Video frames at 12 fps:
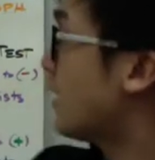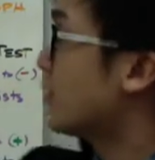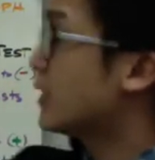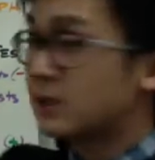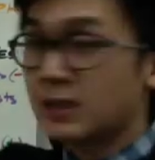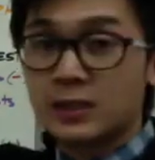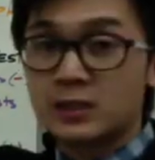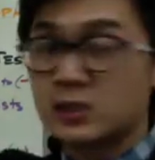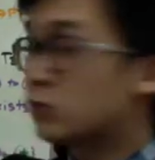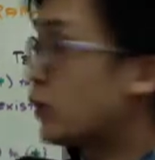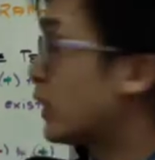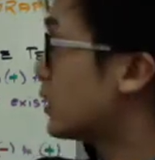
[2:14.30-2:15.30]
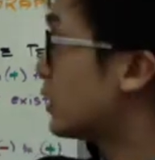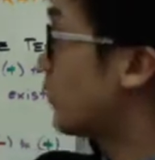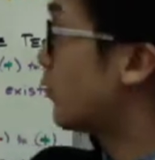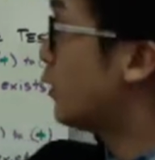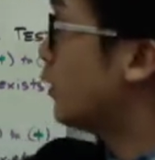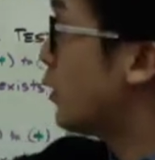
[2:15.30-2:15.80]
this illustration.
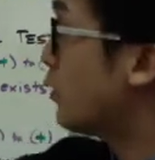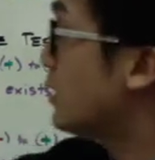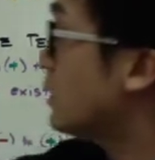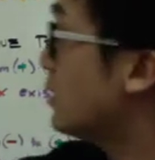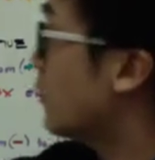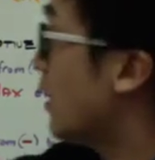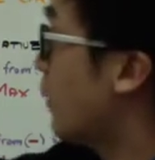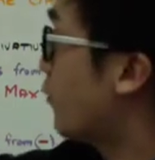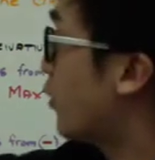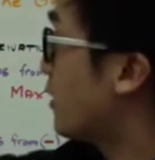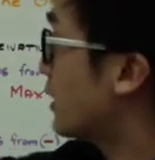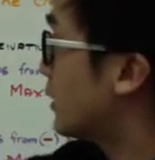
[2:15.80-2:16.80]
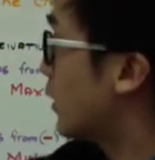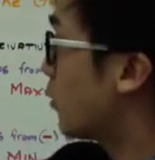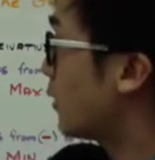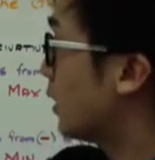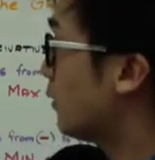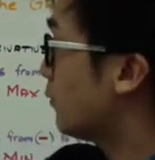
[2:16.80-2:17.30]
If you'll notice, for this
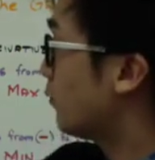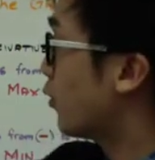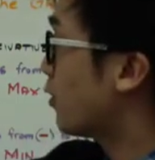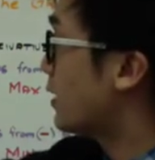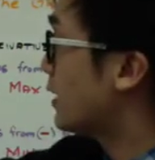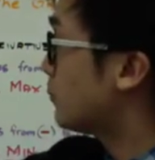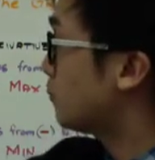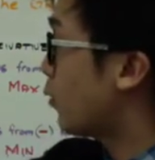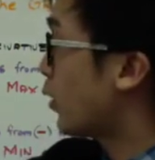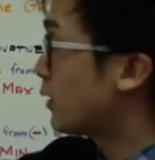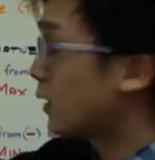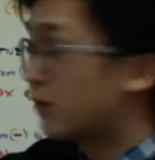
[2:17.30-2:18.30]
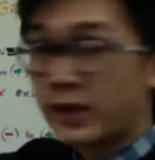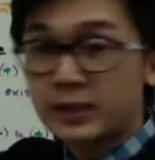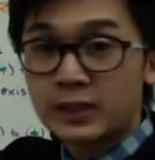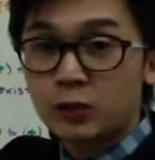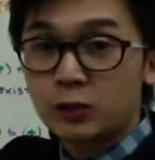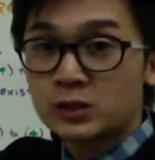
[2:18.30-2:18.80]
local, for this point
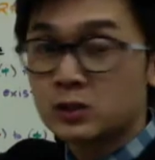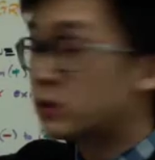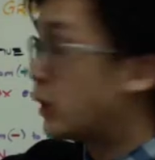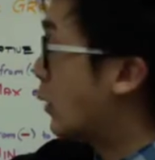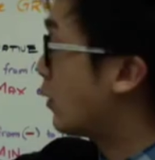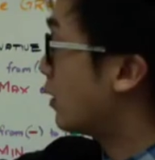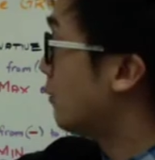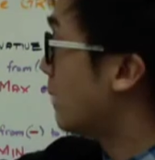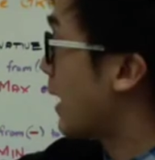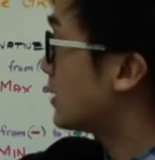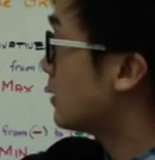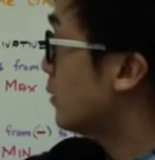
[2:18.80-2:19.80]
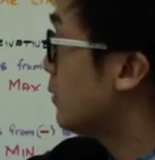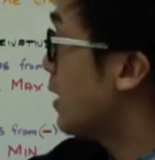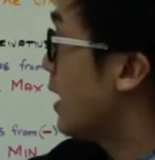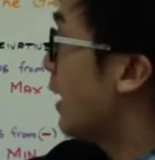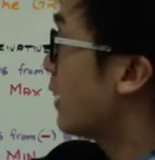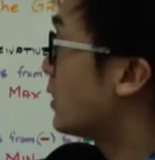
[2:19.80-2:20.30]
right here, which is your local maximum,
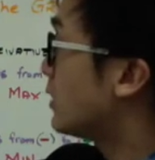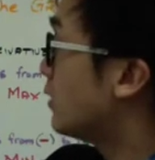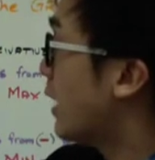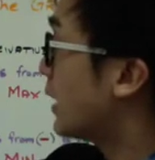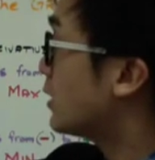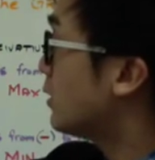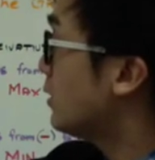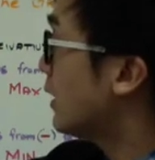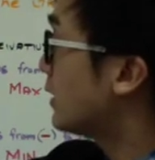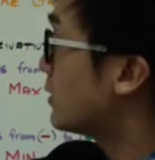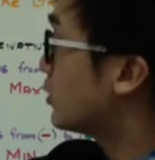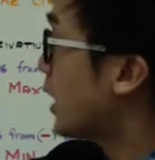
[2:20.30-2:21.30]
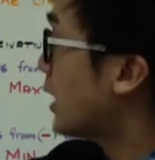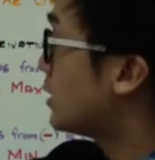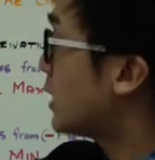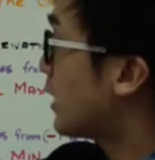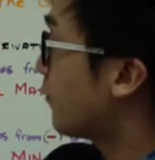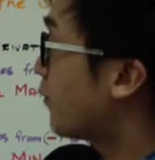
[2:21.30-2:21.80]
the direction is
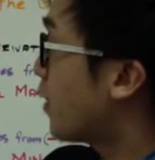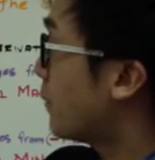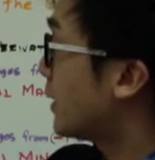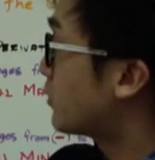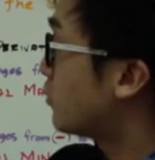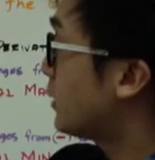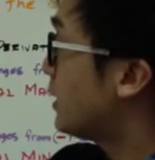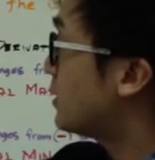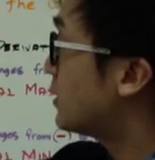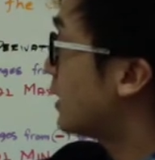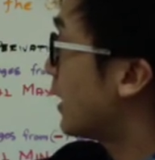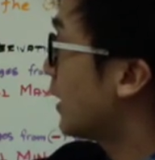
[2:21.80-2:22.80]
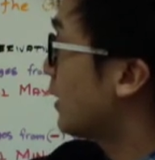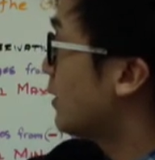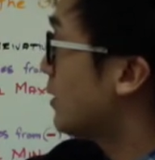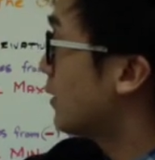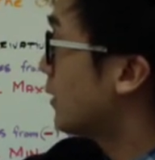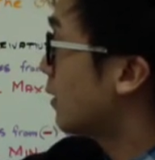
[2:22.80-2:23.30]
changing from
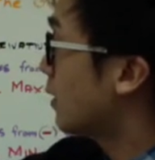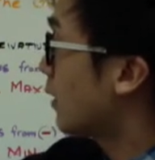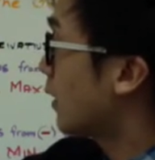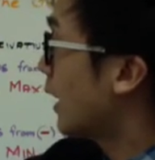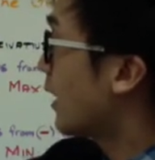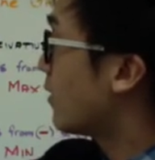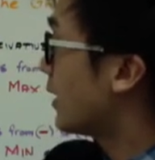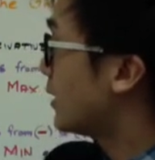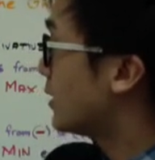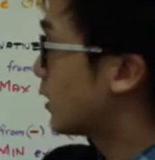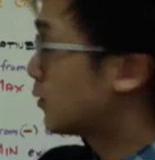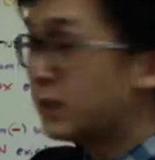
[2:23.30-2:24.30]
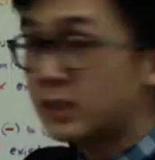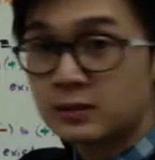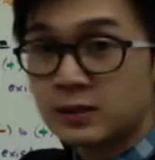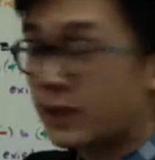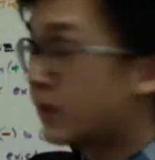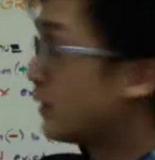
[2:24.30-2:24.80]
increasing and then
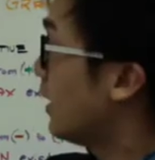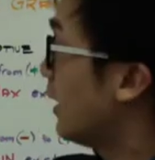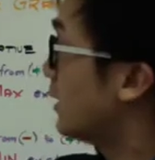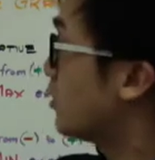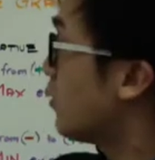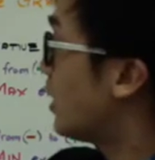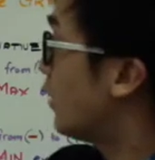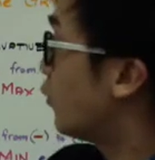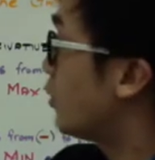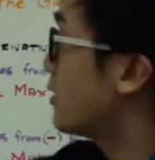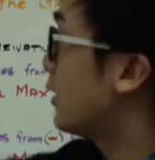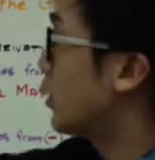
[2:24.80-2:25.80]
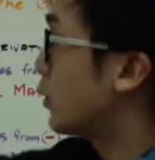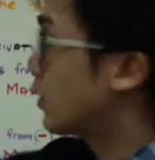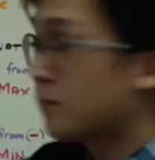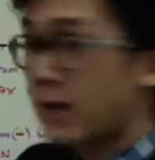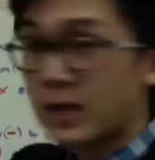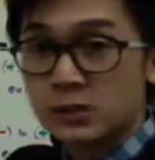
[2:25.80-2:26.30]
decreasing, so therefore the
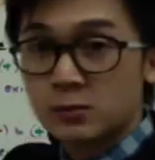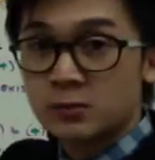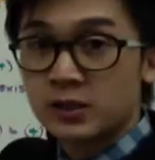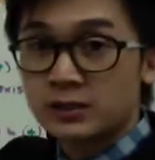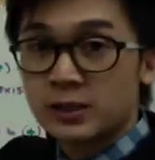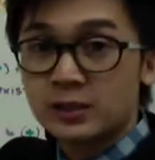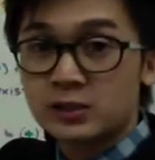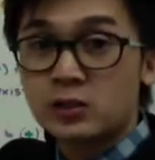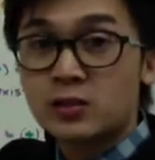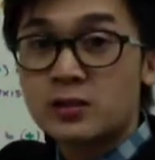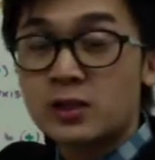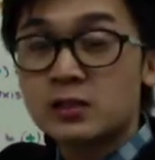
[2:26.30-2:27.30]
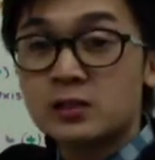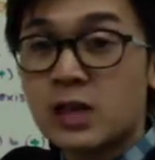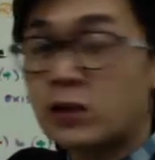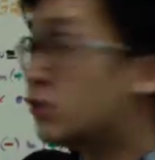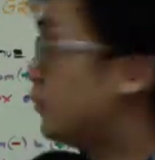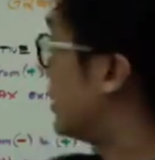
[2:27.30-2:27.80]
local maximum exists. So this is
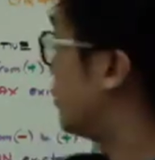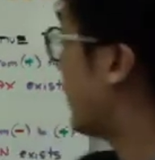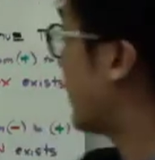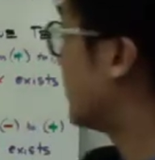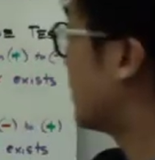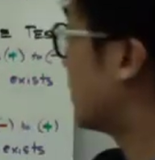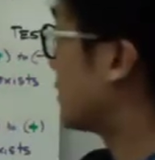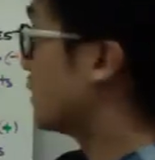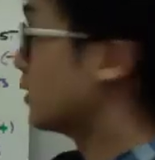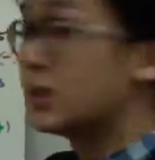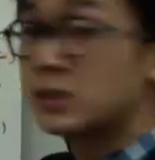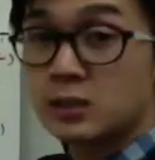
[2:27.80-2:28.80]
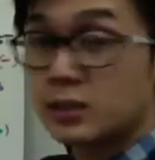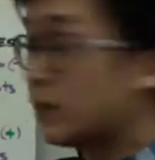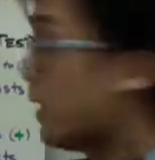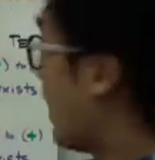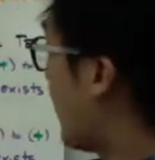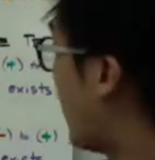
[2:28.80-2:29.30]
how you visualize this condition.
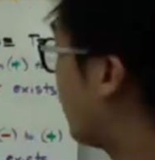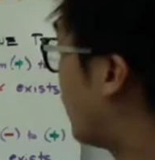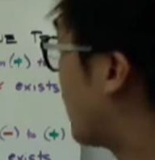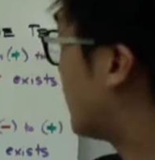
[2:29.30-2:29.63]
And for the